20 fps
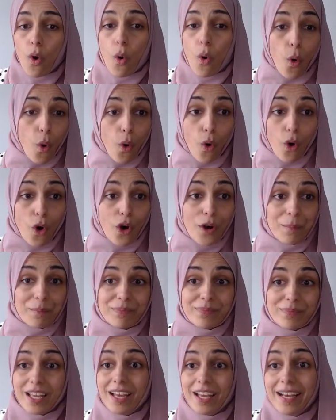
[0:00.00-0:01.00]
Or,
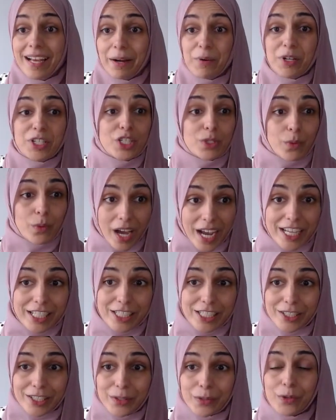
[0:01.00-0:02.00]
which is what I
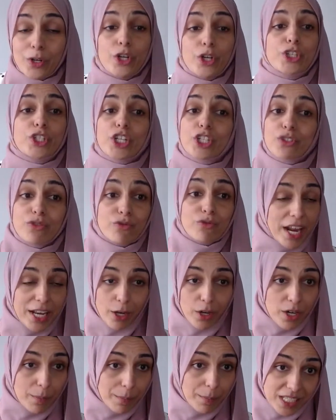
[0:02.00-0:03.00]
do, just write
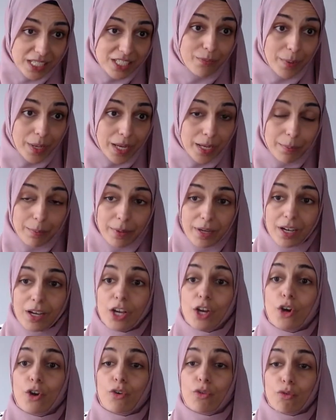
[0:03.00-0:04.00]
it on a piece of paper.
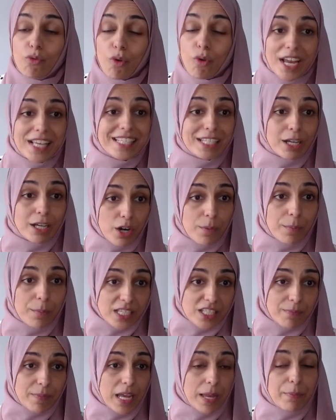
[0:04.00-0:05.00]
Write it on a
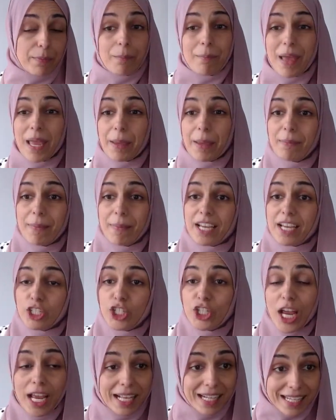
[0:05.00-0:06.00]
piece of paper. Maybe make a
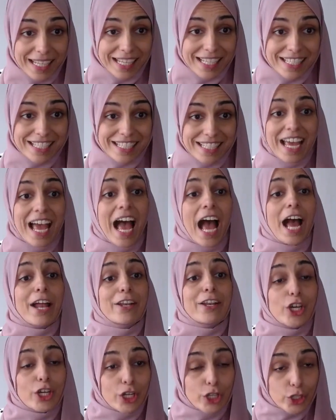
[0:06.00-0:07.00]
checklist, and
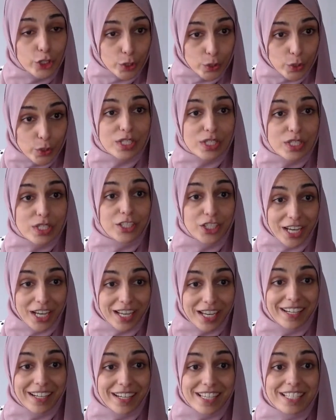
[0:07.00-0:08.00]
you're going to use that
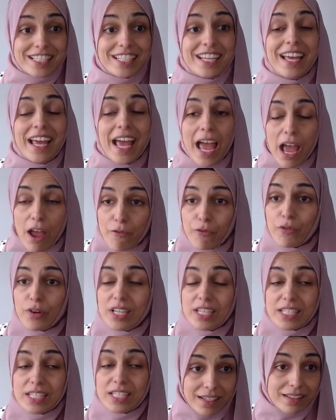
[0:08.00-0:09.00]
checklist every
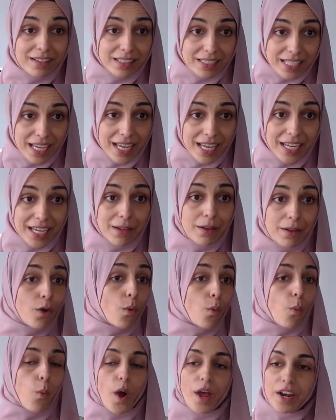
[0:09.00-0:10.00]
single day.
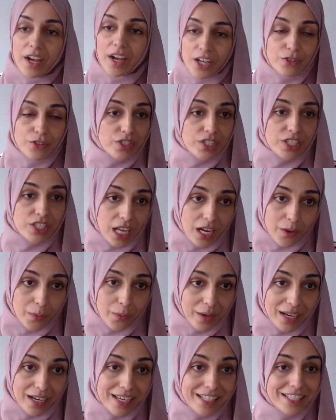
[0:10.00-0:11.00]
100
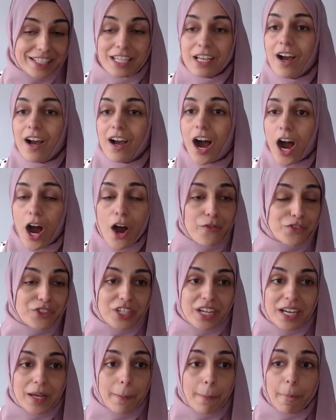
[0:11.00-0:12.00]
salawat
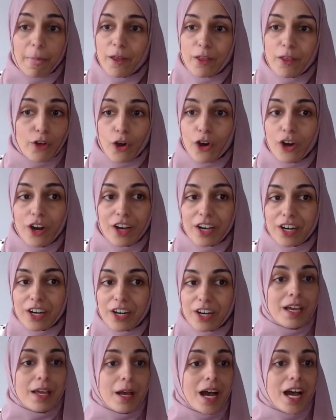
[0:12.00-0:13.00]
after Dhuhr,
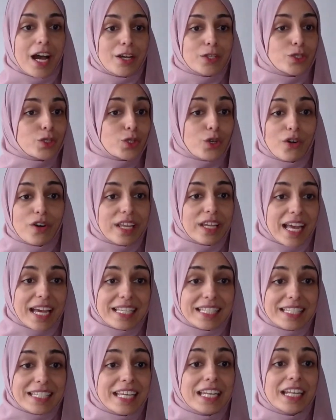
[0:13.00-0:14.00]
Surah
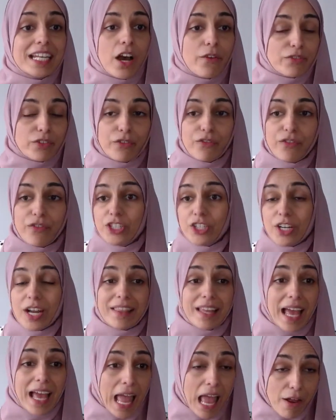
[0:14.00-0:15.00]
Yasin after Fajr,
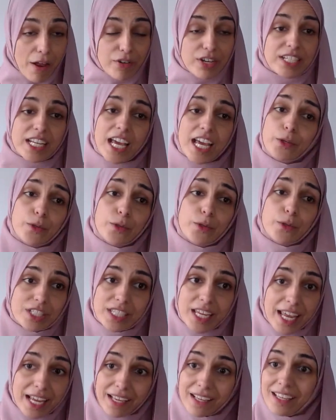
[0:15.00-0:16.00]
and every day you just
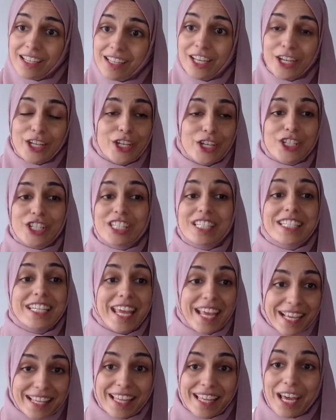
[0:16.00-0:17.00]
tick
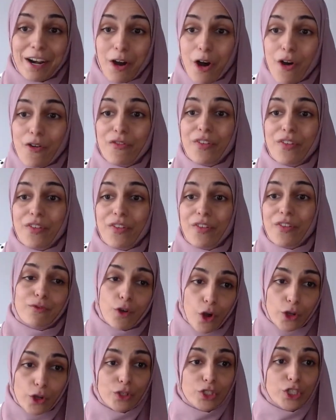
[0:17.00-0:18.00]
that off, and you've
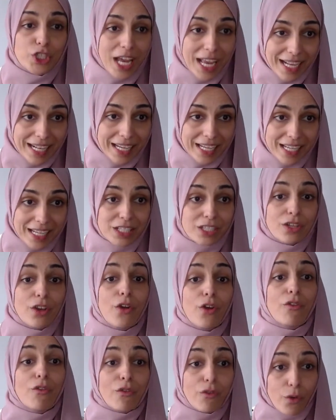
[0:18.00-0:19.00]
got your checklist
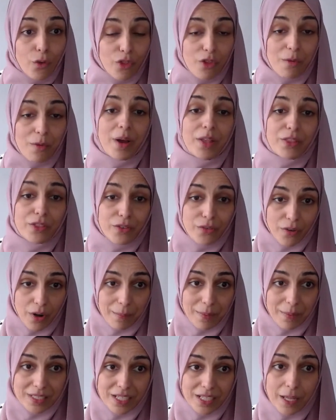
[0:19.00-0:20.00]
for the month of
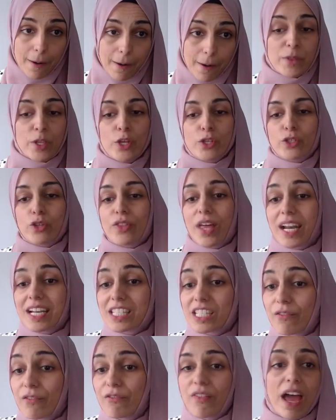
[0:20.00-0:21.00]
Ramadan. So that
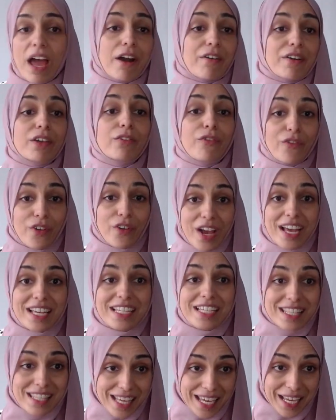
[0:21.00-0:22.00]
is the very
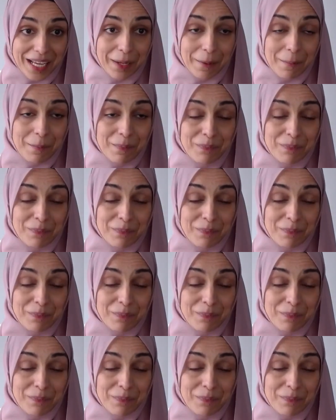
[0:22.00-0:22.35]
first thing